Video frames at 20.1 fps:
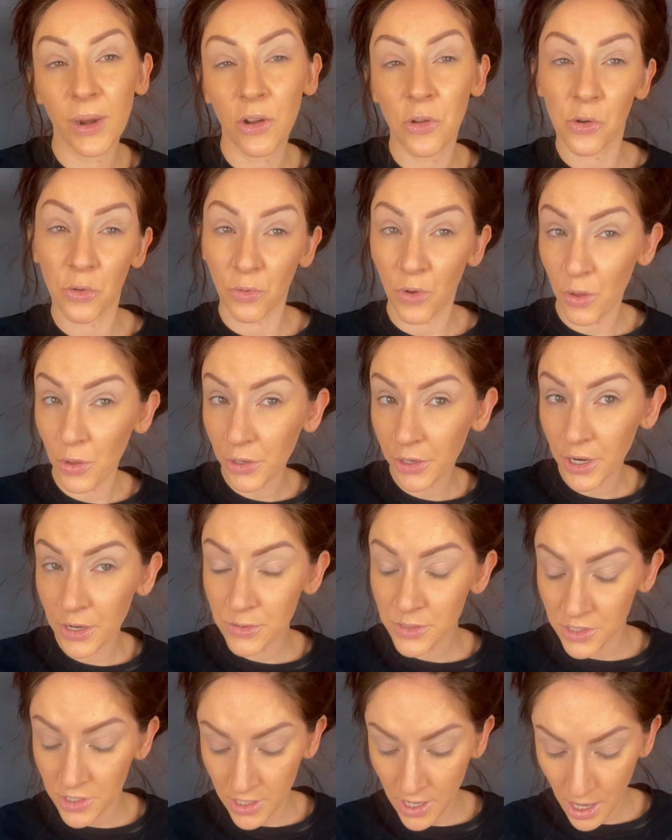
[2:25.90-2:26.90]
on a roller
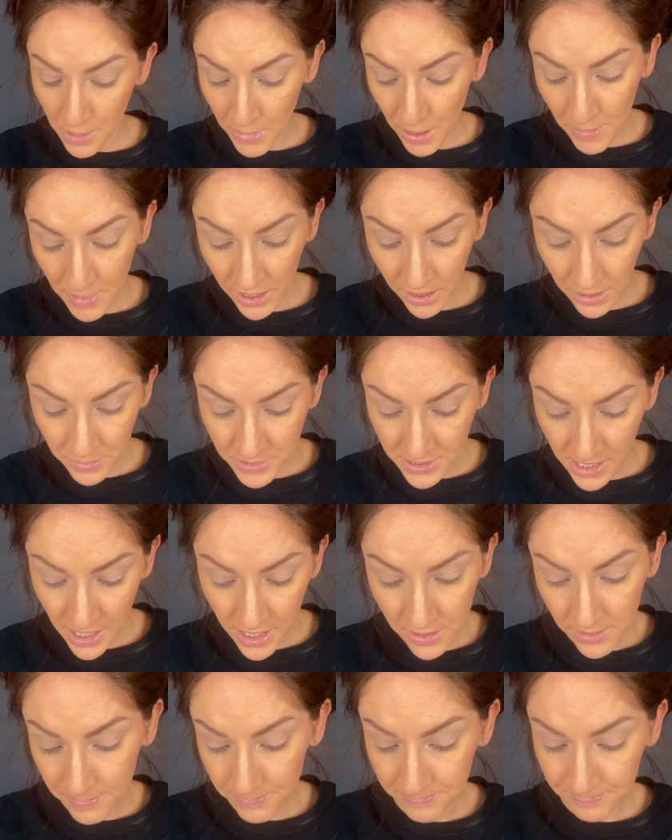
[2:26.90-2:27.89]
coaster and my makeup stayed.
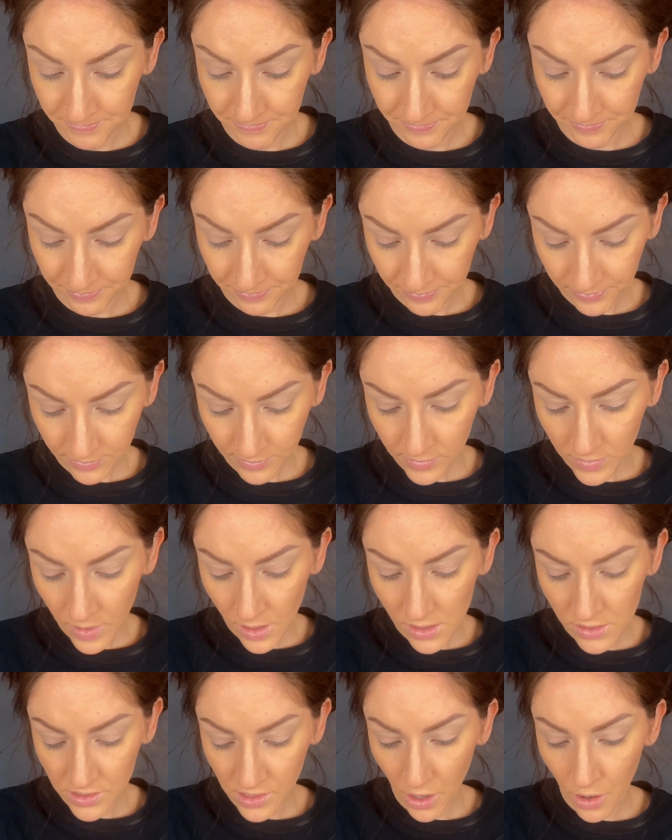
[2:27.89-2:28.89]

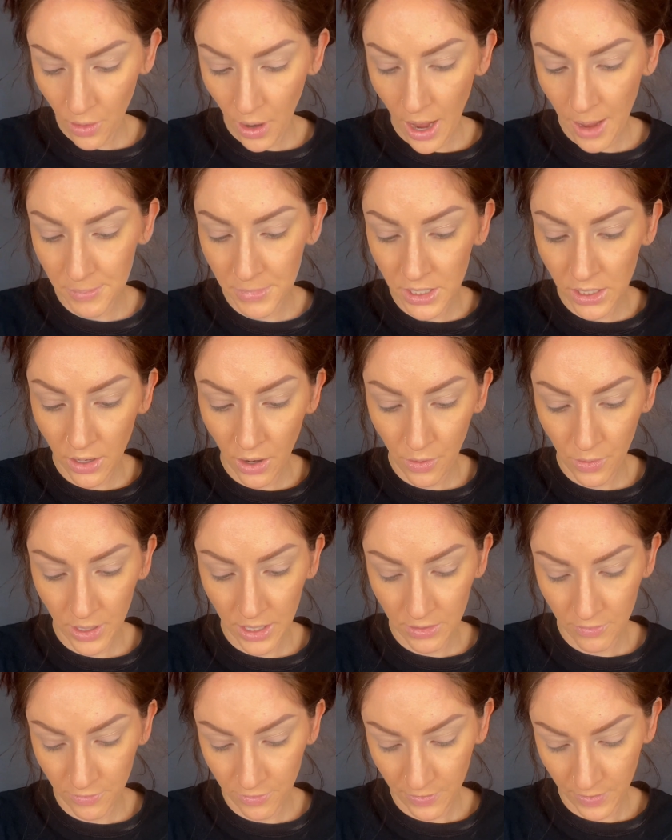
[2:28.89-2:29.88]
So I'm gonna go
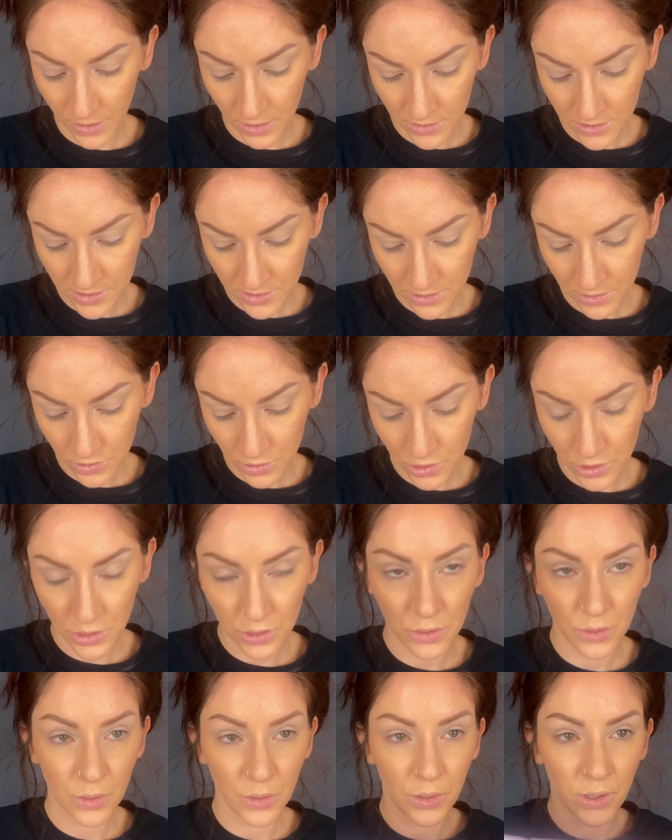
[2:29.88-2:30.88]
in first
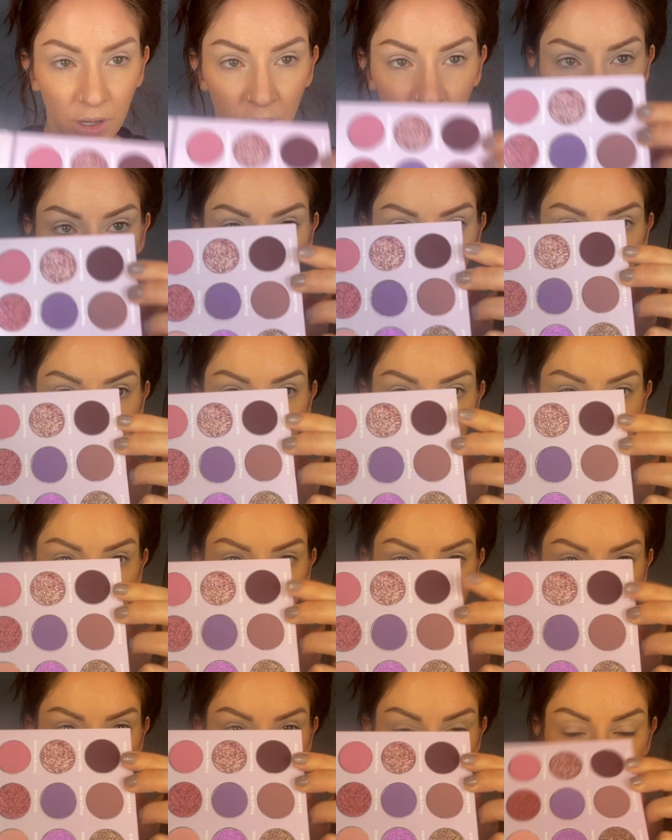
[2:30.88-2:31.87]
to the
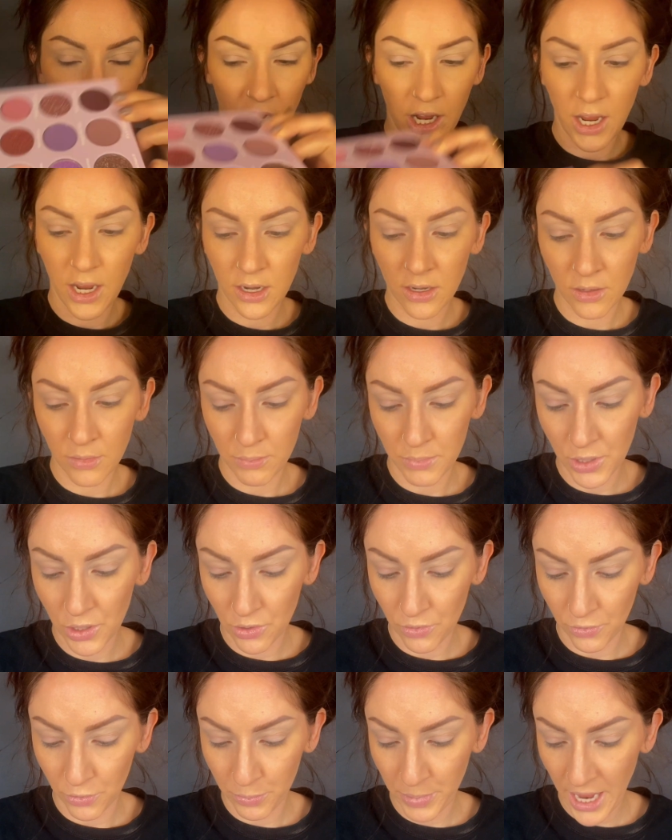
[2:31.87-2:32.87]
darkest shade,
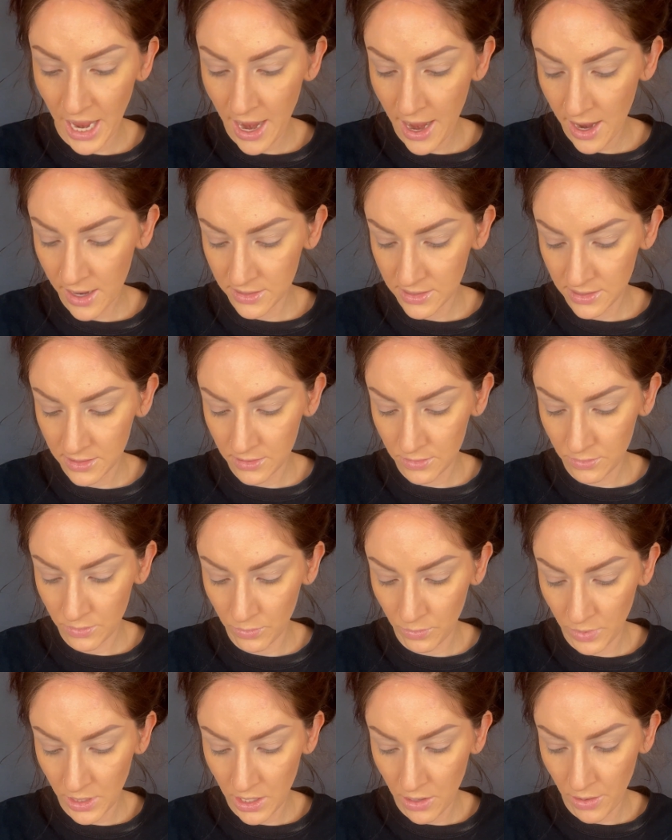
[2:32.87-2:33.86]
Beautiful Past.
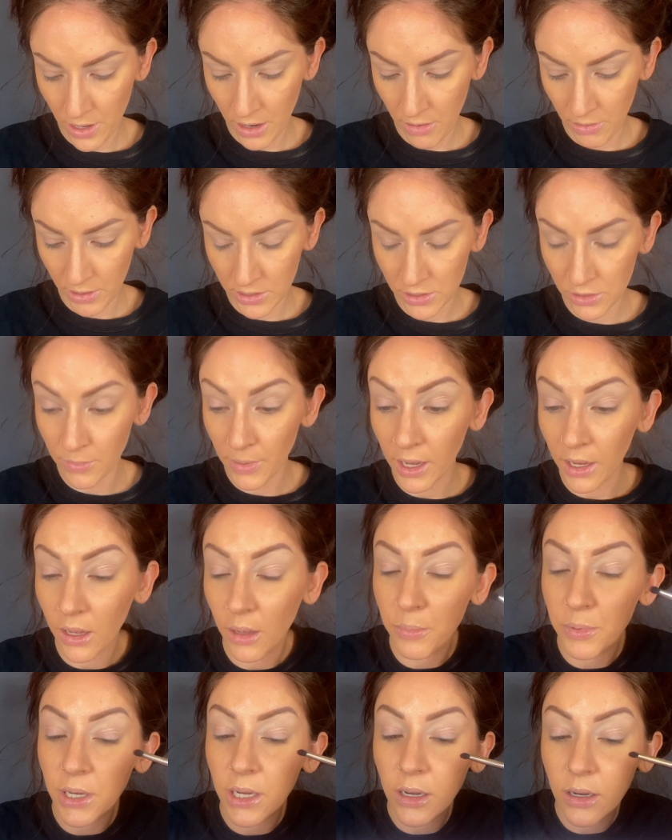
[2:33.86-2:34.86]
We know how I do makeup
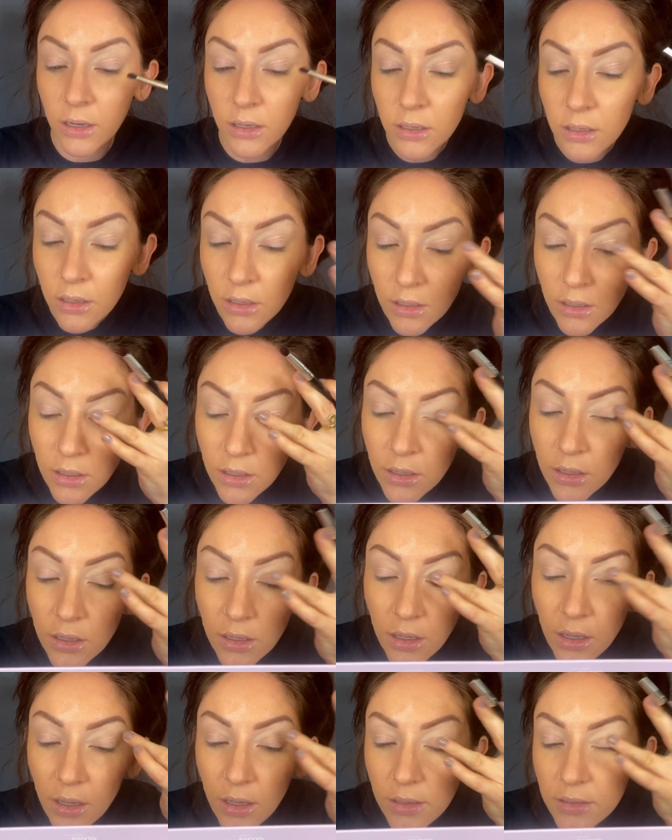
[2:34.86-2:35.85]
here.
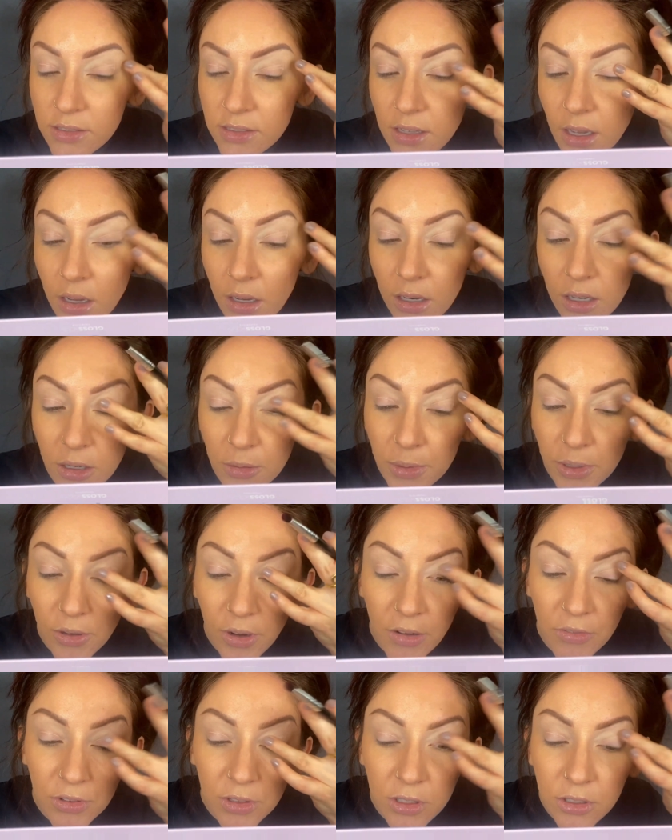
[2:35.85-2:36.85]
It's not gonna be
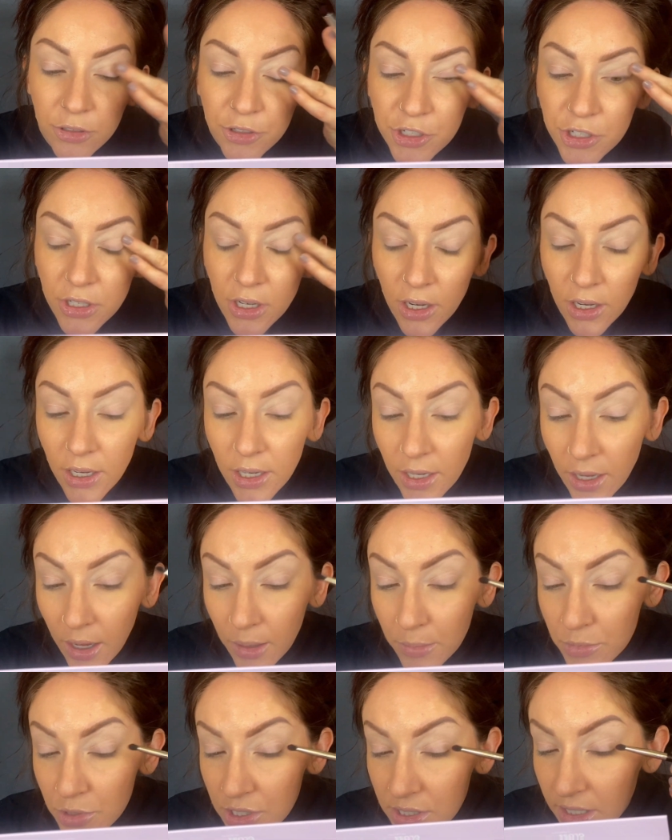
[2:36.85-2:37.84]
revolutionary. I'm
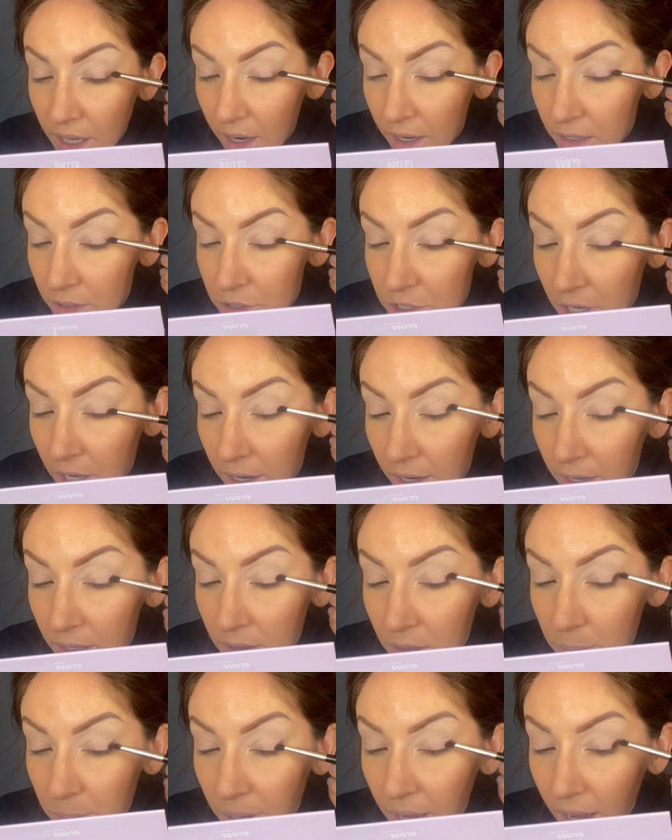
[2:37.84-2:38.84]
just kind of trying the
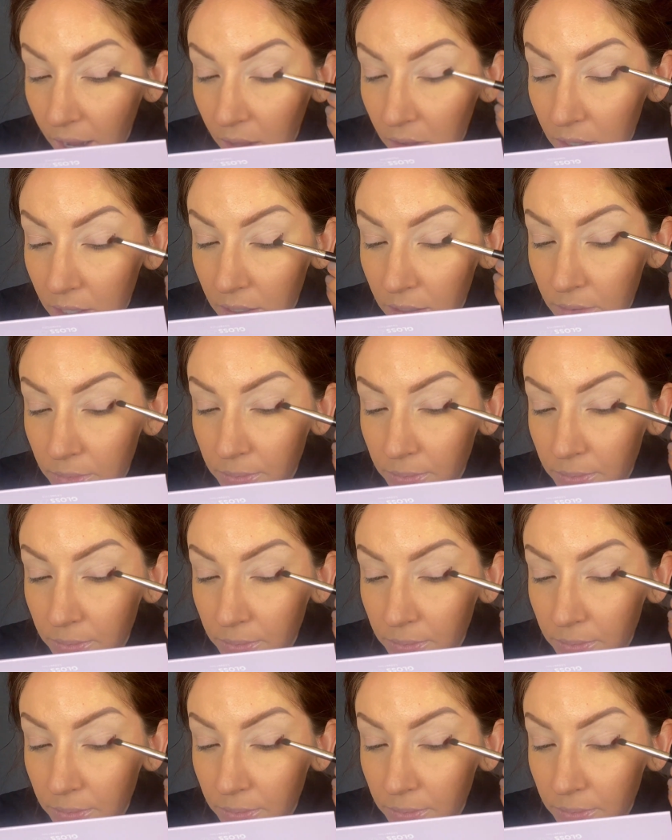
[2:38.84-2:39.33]
palette.